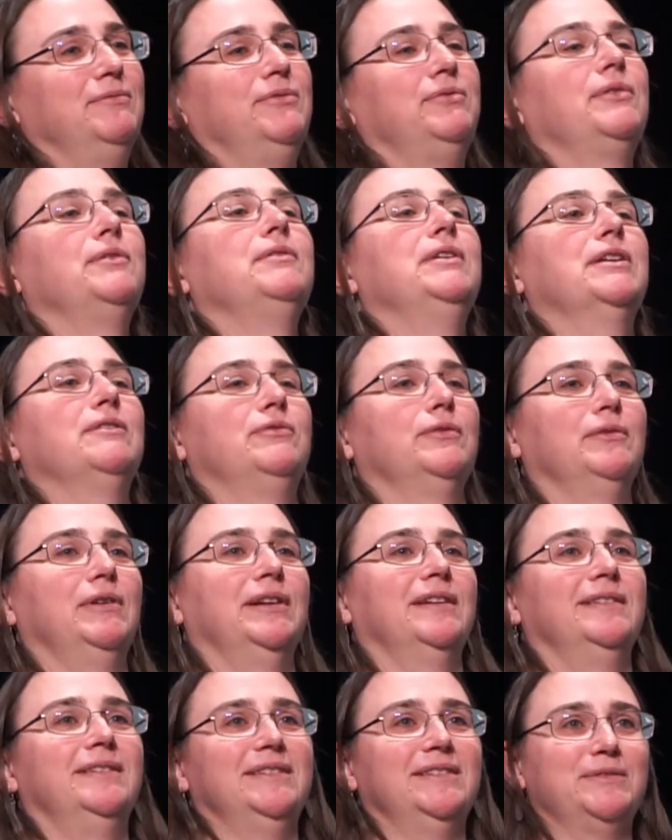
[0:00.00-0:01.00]
for real.
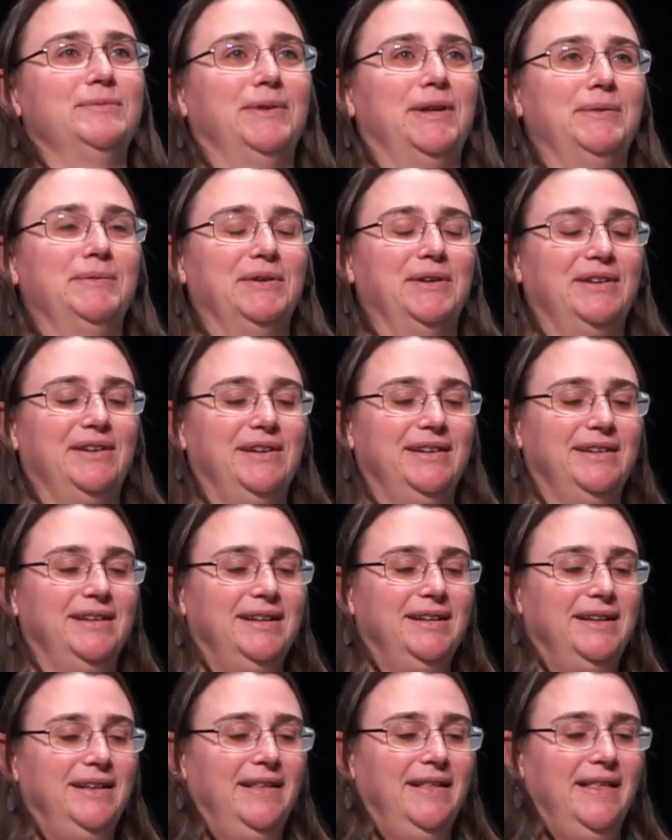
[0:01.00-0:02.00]
This is what I work on.
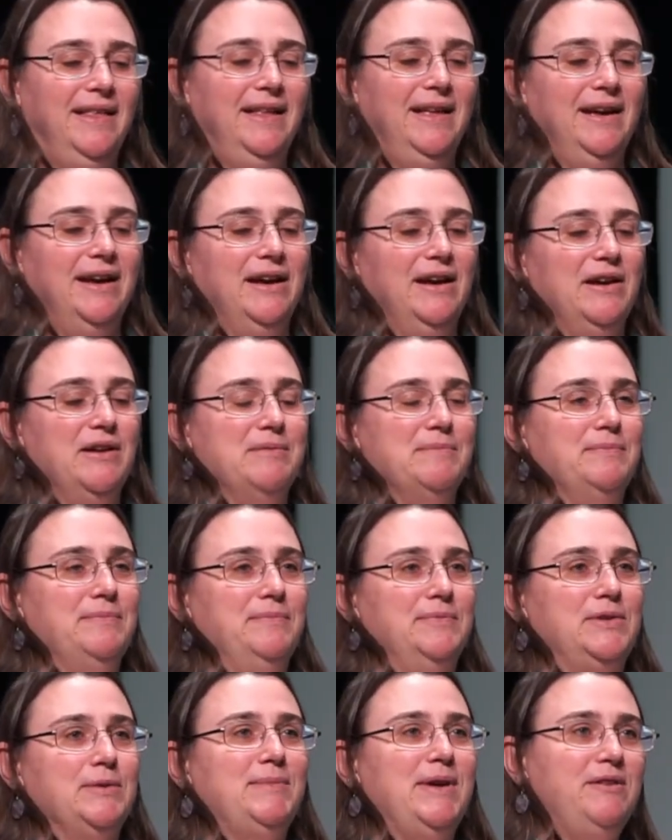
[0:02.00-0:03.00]

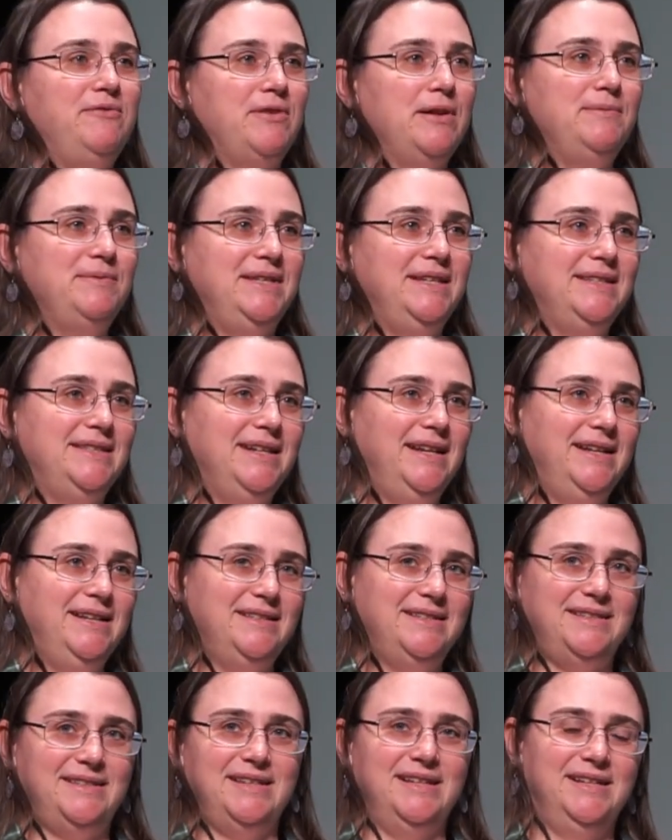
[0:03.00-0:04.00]
So mainframes these
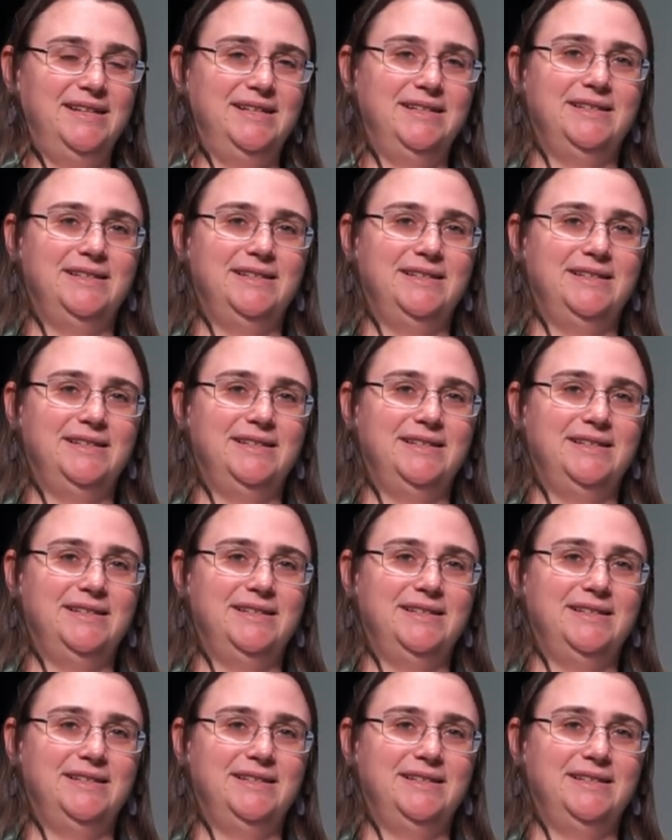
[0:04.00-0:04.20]
days,